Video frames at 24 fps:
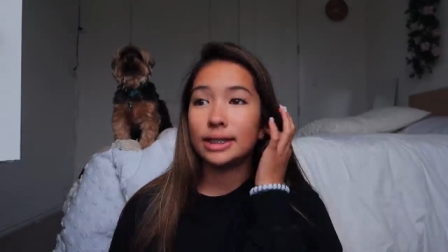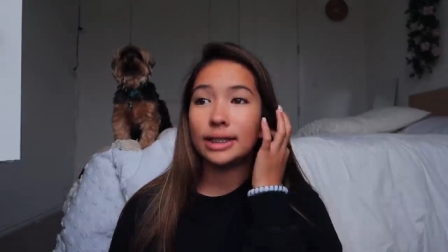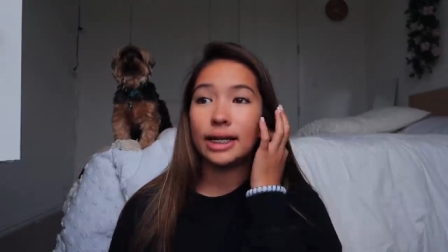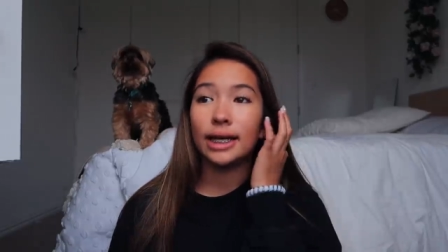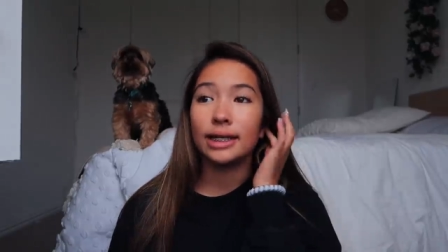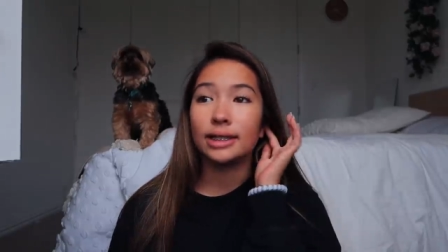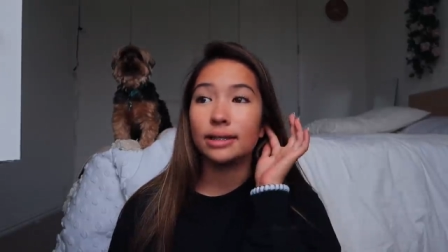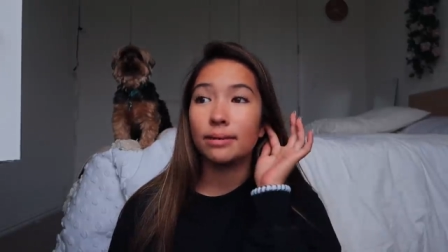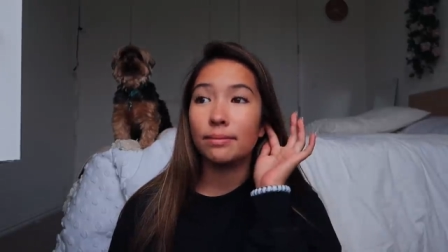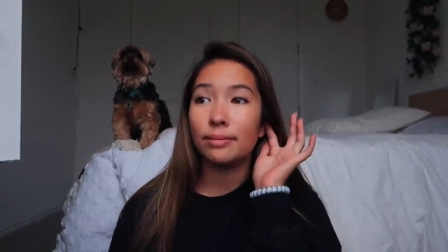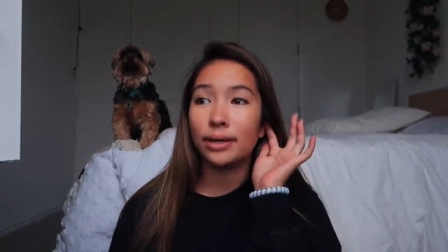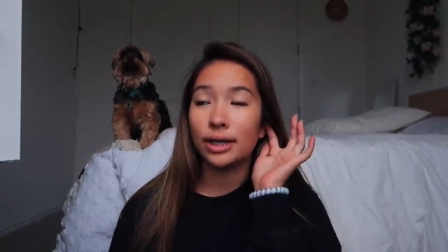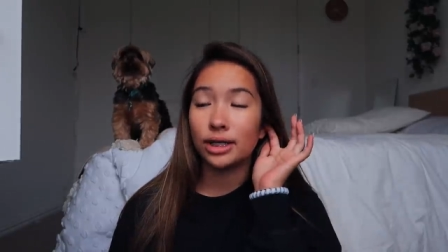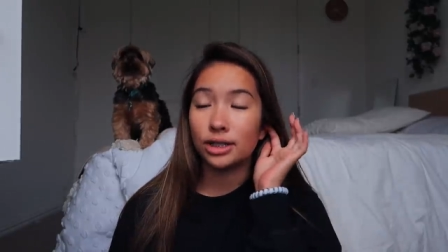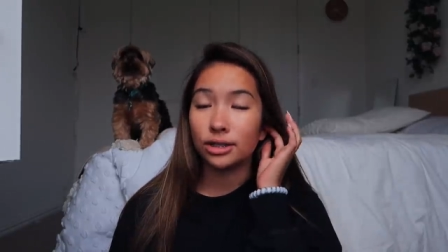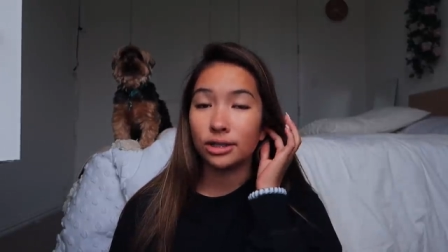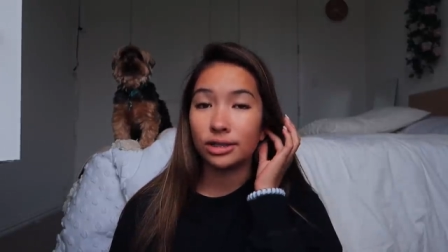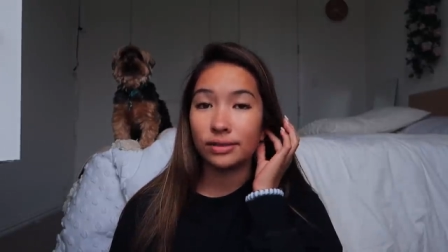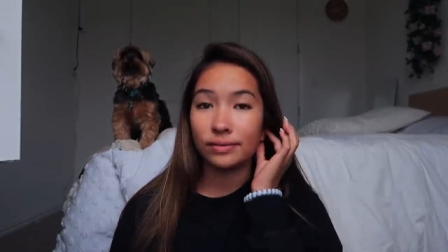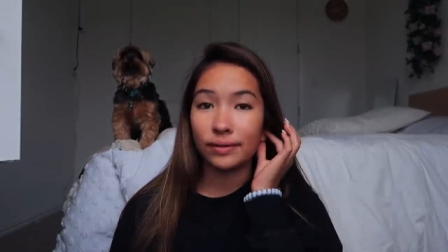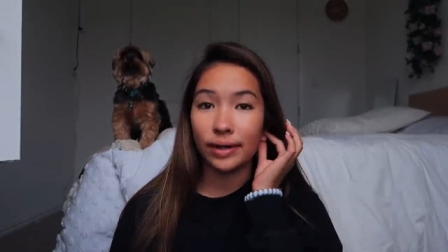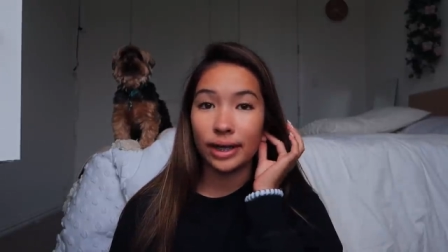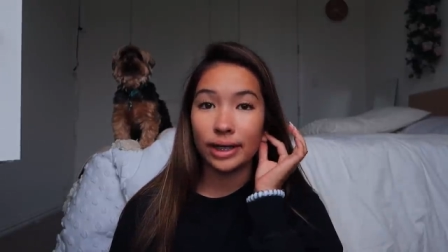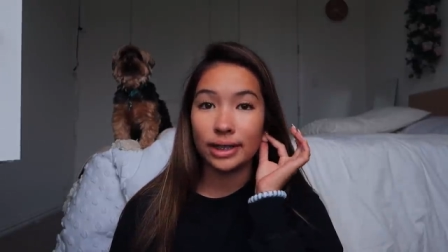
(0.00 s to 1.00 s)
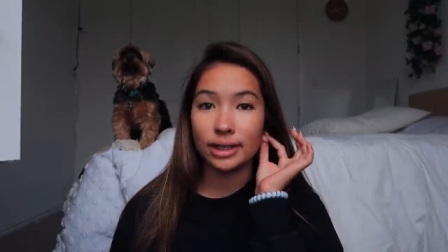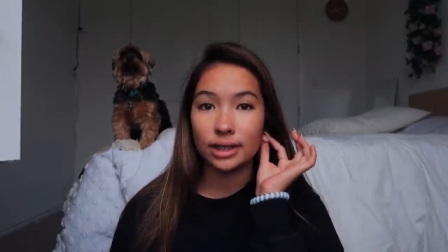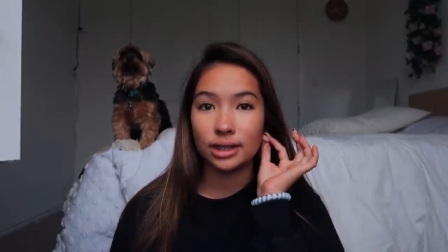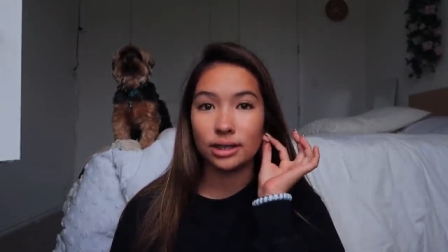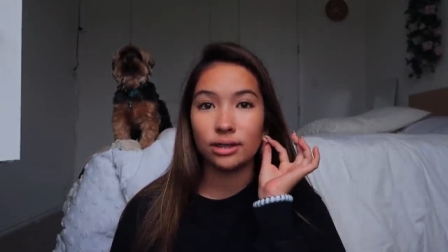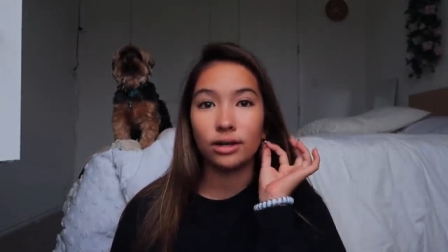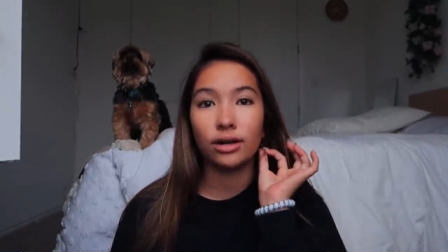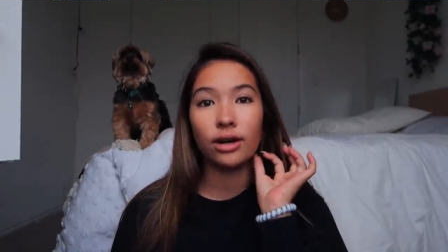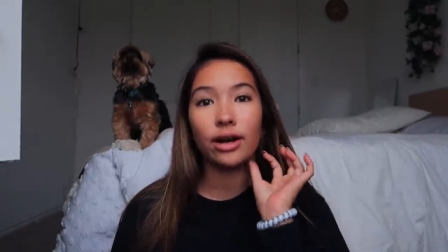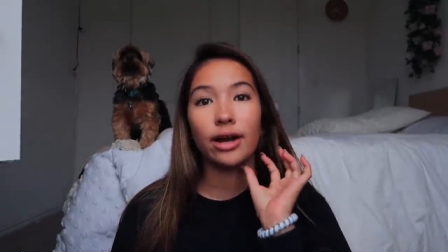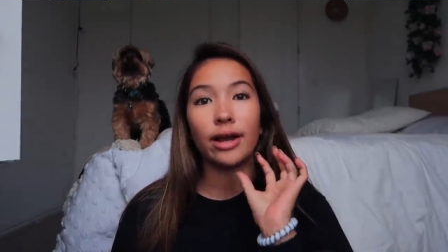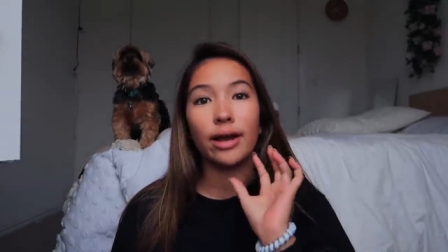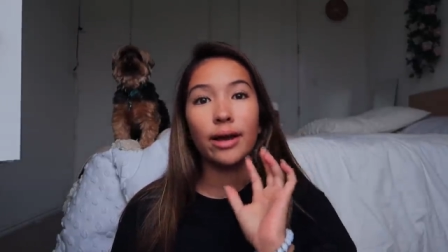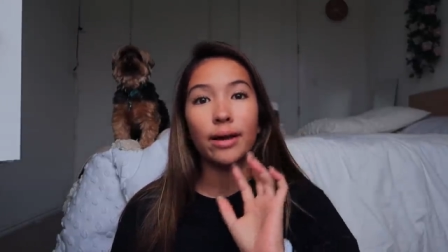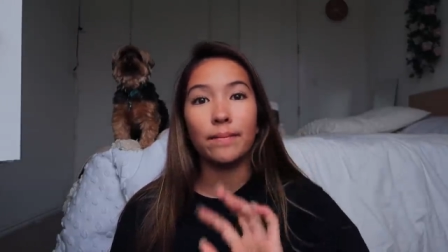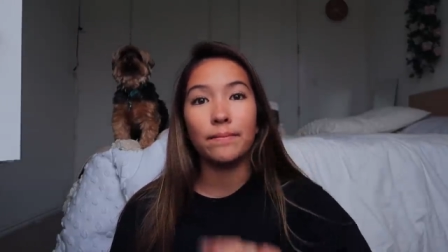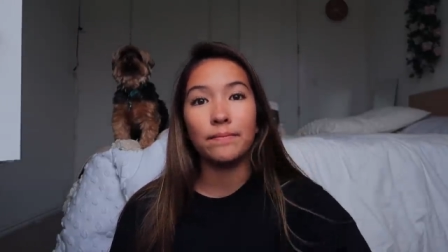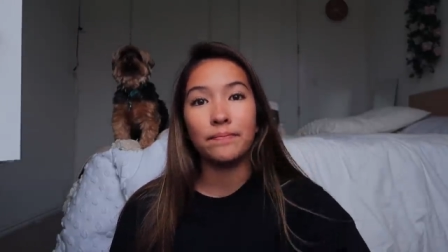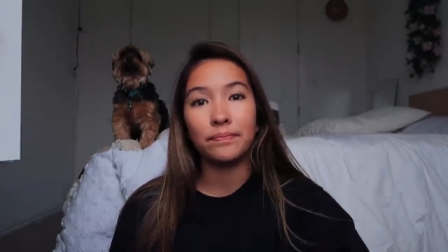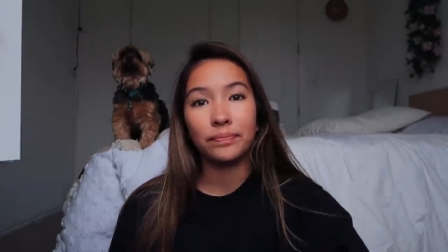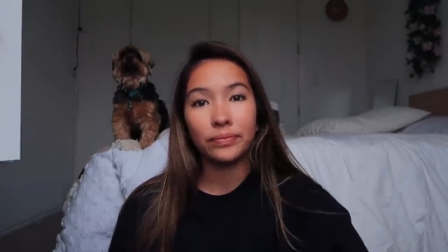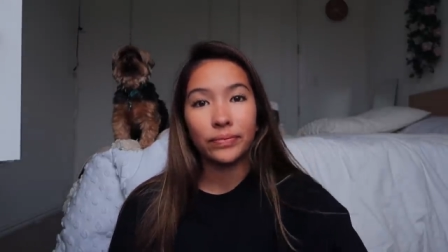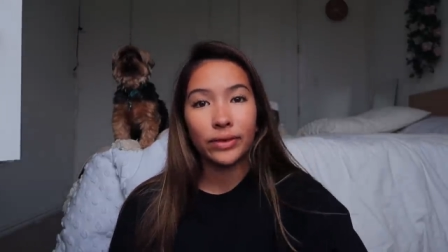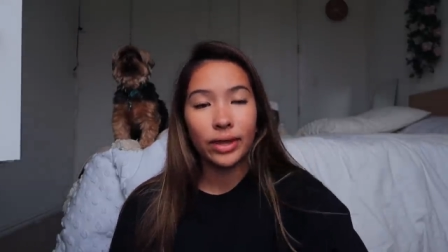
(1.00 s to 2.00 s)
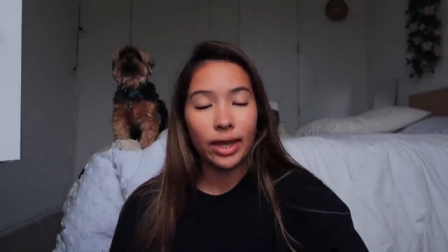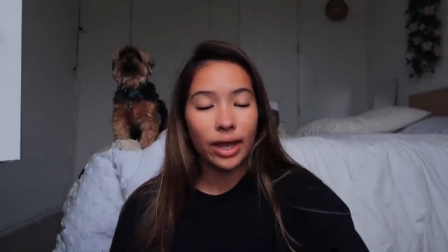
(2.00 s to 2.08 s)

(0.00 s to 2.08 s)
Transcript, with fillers: take some pictures for Instagram,